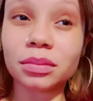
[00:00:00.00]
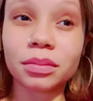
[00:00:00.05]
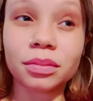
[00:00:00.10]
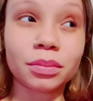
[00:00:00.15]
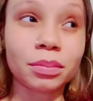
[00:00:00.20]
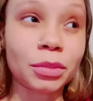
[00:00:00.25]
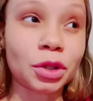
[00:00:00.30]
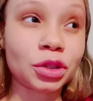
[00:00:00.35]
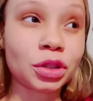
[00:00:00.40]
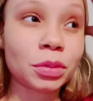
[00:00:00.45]

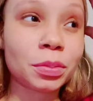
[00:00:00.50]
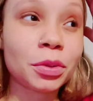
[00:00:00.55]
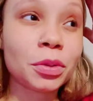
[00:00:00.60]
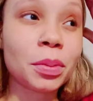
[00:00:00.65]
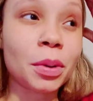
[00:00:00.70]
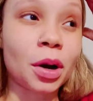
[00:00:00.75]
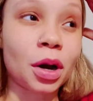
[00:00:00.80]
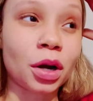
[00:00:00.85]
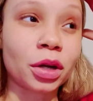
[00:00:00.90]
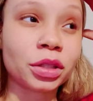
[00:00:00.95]
multiple
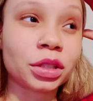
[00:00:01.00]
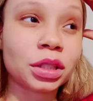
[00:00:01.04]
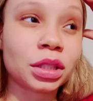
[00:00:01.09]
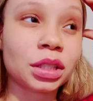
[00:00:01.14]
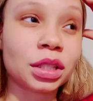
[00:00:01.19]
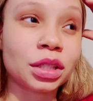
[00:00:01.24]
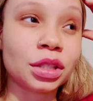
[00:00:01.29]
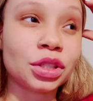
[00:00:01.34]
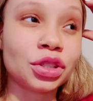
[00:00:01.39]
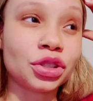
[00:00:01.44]
parts
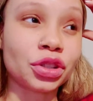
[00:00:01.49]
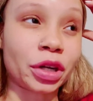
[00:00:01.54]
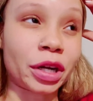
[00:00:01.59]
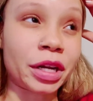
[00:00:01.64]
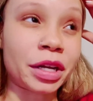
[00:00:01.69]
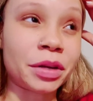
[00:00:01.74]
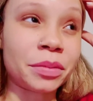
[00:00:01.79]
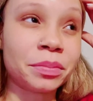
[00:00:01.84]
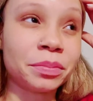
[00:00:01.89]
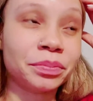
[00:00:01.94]
to the
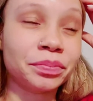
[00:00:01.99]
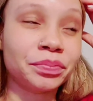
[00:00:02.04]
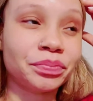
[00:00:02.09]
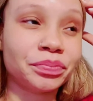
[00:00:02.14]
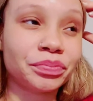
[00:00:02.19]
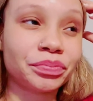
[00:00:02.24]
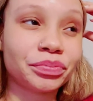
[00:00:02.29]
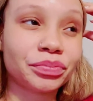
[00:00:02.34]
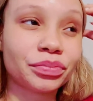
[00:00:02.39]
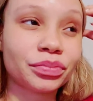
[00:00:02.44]
dream.
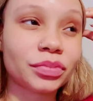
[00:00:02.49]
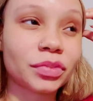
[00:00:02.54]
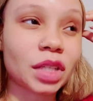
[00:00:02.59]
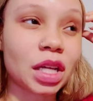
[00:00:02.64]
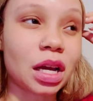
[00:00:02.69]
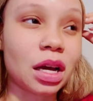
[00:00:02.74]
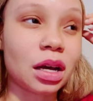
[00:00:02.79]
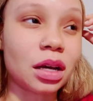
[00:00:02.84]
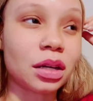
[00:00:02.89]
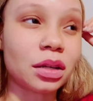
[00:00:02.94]

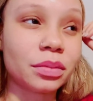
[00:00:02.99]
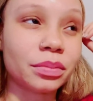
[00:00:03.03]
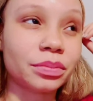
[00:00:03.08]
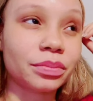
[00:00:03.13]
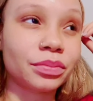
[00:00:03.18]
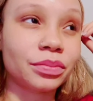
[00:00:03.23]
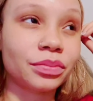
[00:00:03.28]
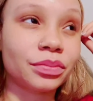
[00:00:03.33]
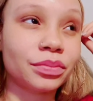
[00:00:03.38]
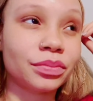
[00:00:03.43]
Um,